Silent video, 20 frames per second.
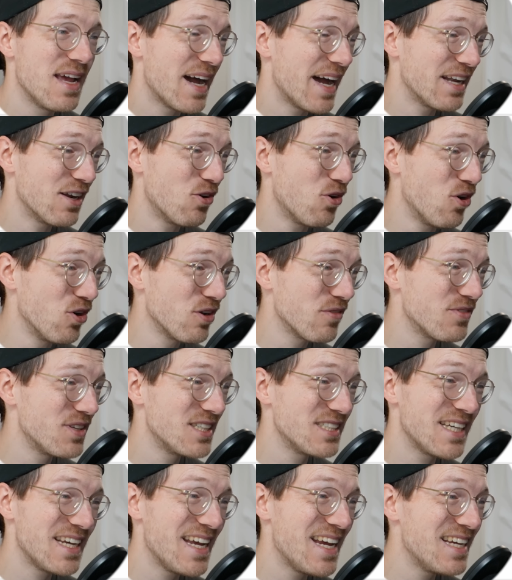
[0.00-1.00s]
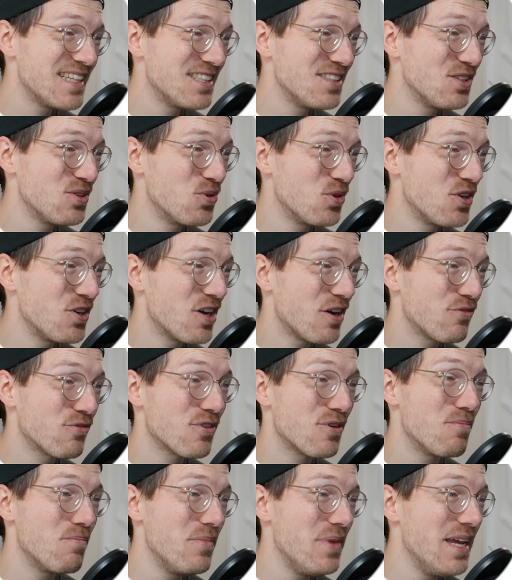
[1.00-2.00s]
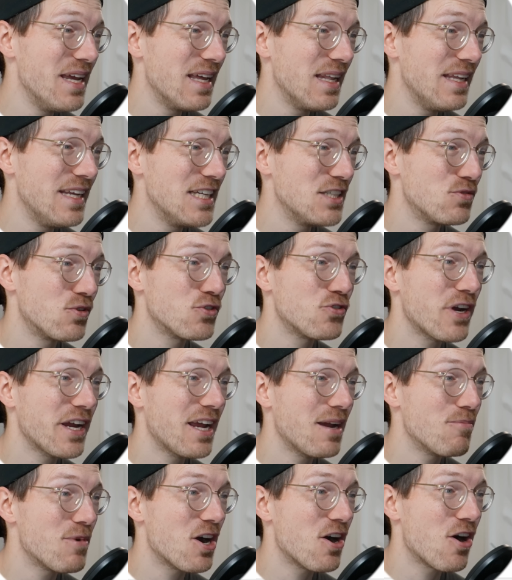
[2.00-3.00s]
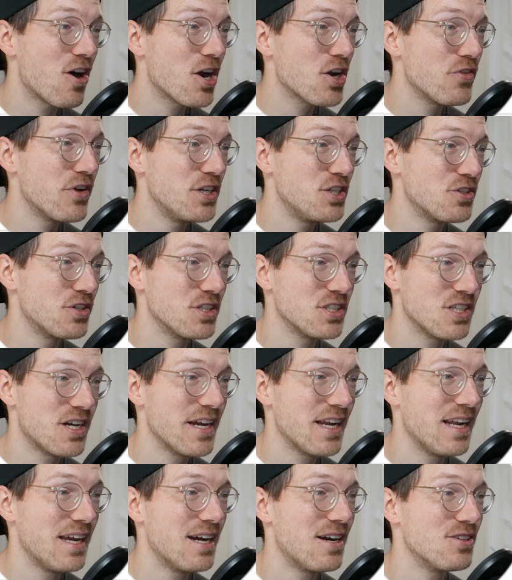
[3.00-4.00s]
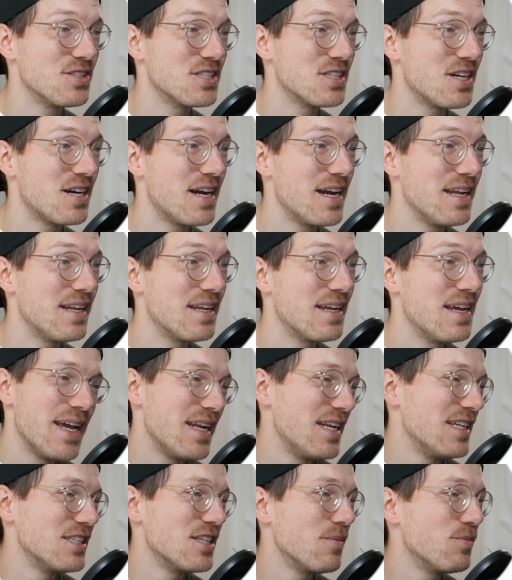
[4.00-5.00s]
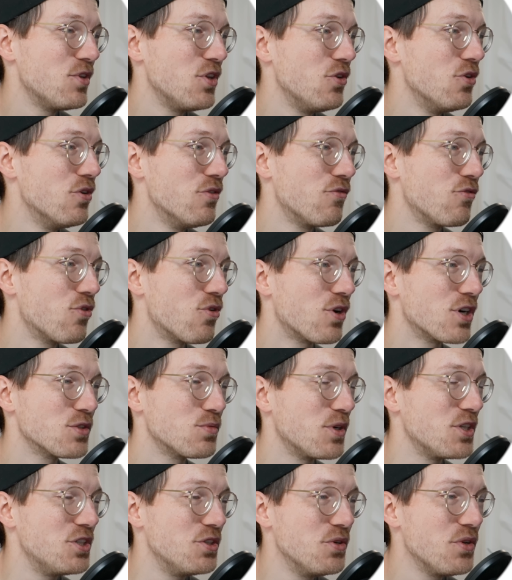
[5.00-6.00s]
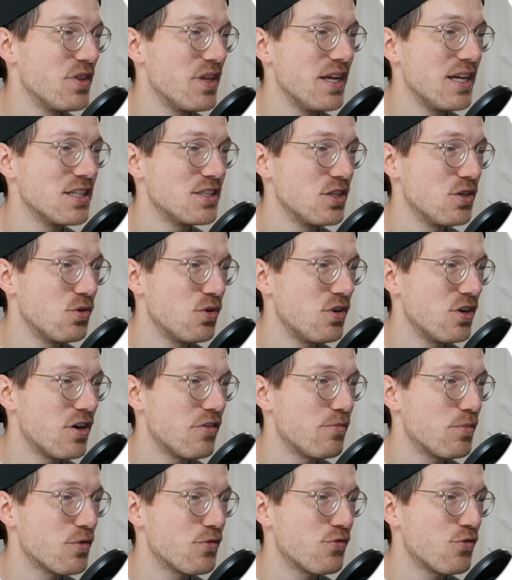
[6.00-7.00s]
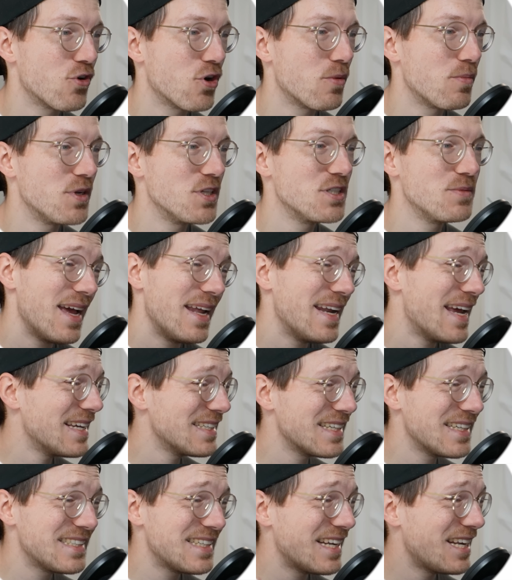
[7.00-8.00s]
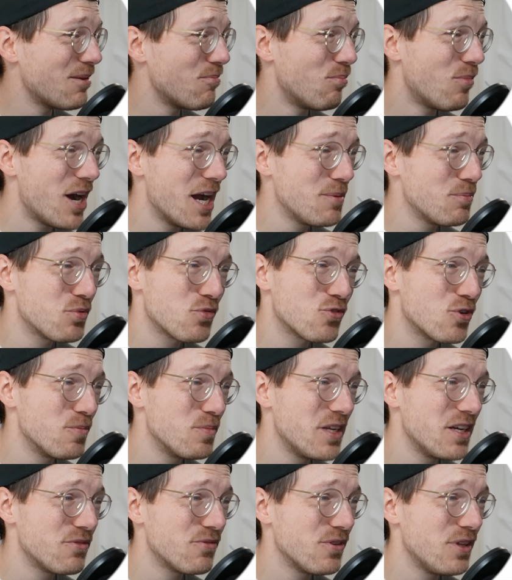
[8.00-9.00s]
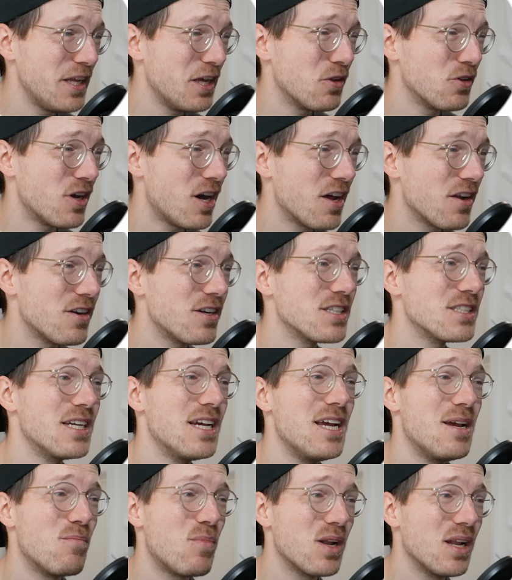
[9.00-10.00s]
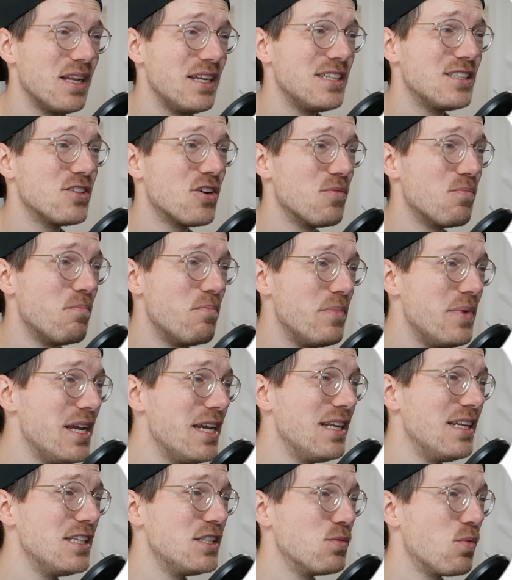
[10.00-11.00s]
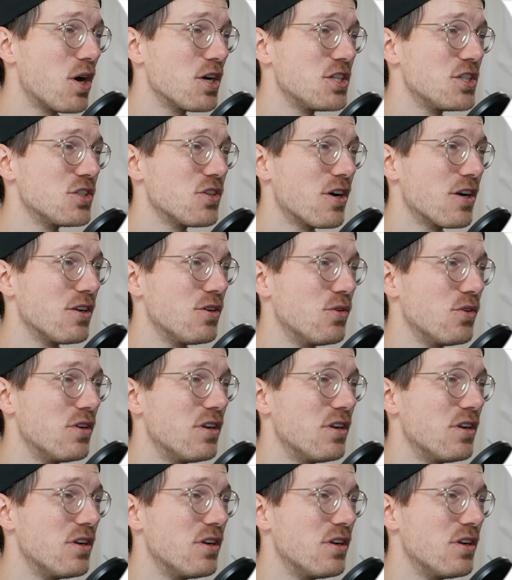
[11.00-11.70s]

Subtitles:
And all of this isn't good enough for me, at least, for tracking my heart rate during cycling outside. It is up to you, of course, what you think is a good enough performance. And as I said, it might perform differently on others, but at least on me, these watches aren't good